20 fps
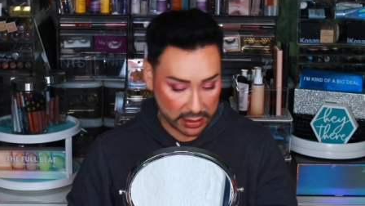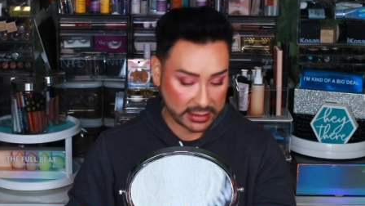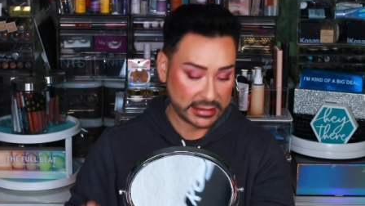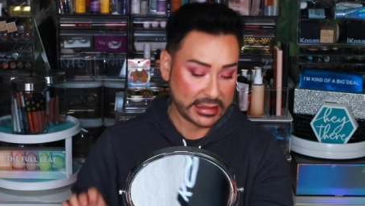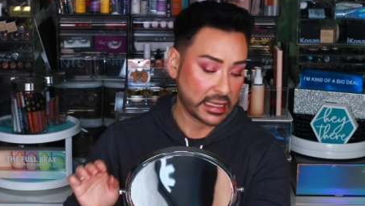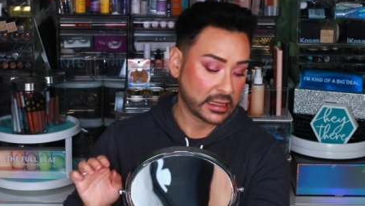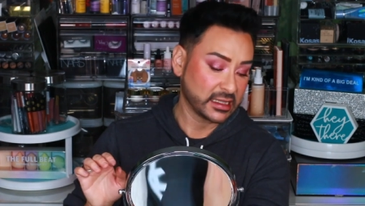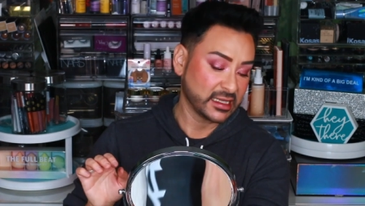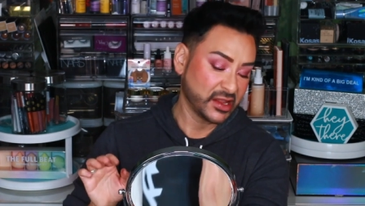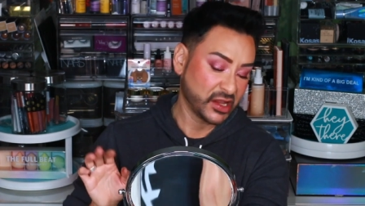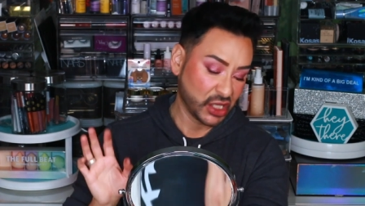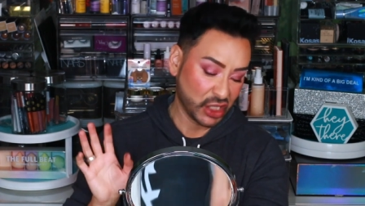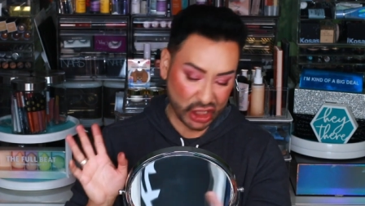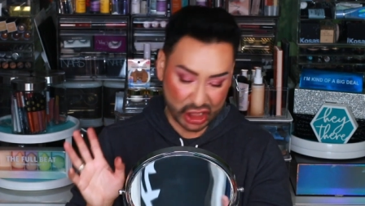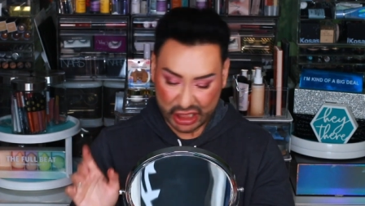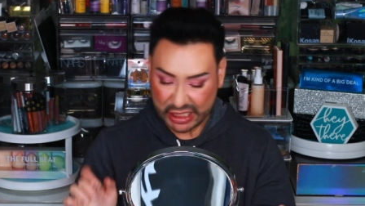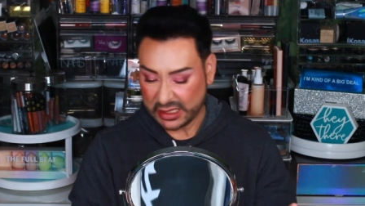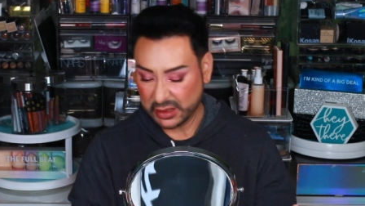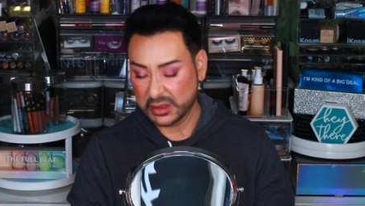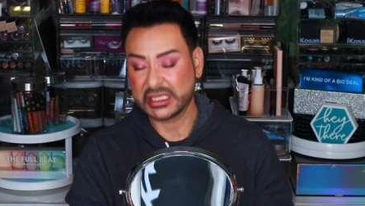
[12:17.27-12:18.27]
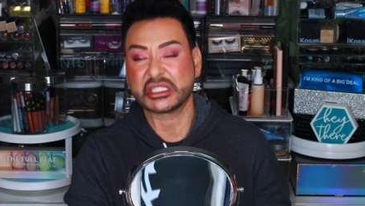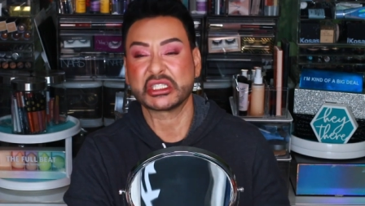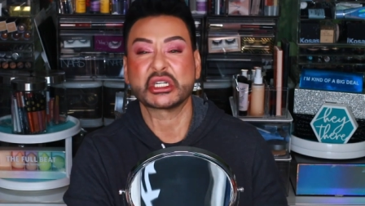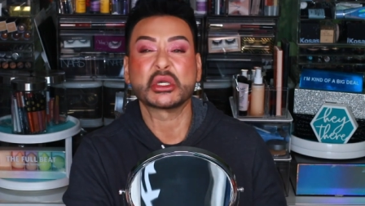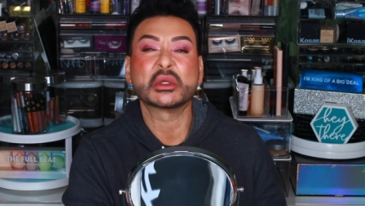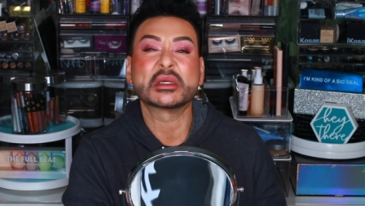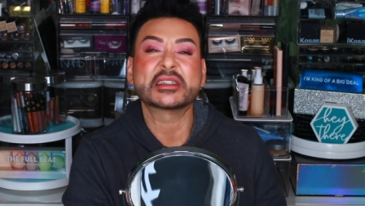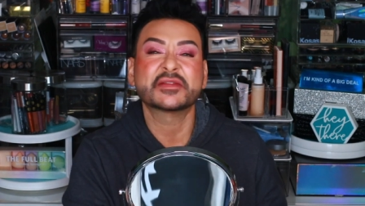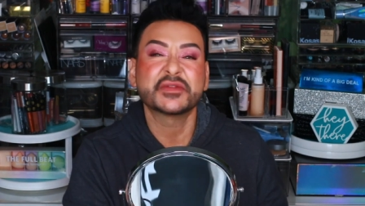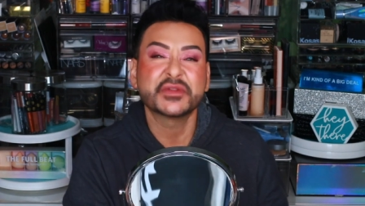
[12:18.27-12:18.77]
exactly the look I was
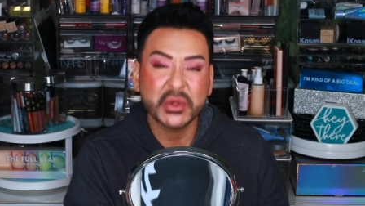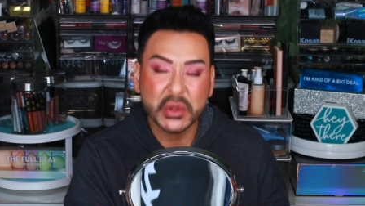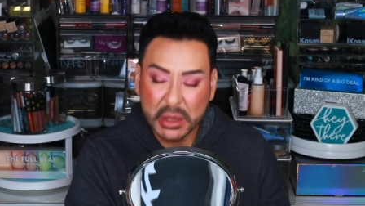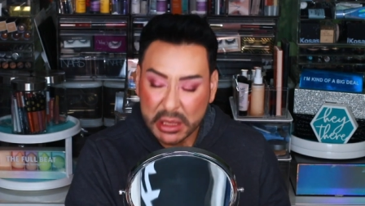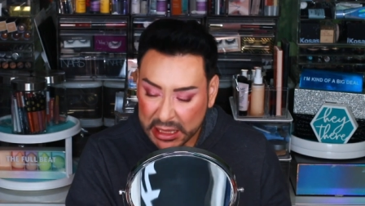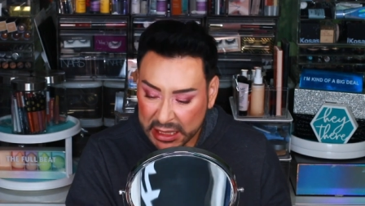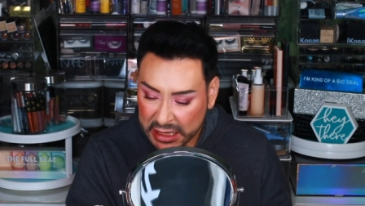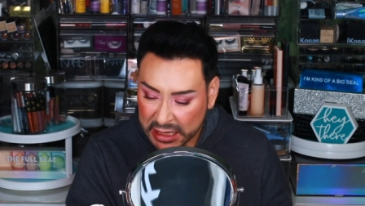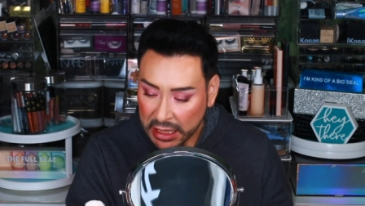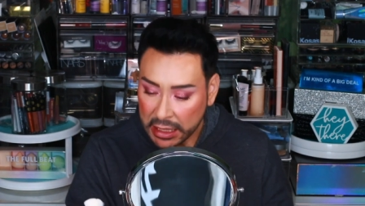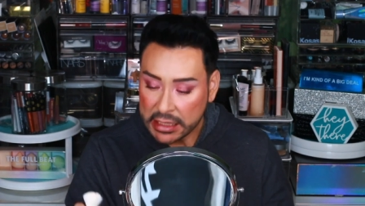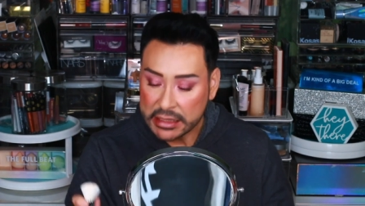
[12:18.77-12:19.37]
going for.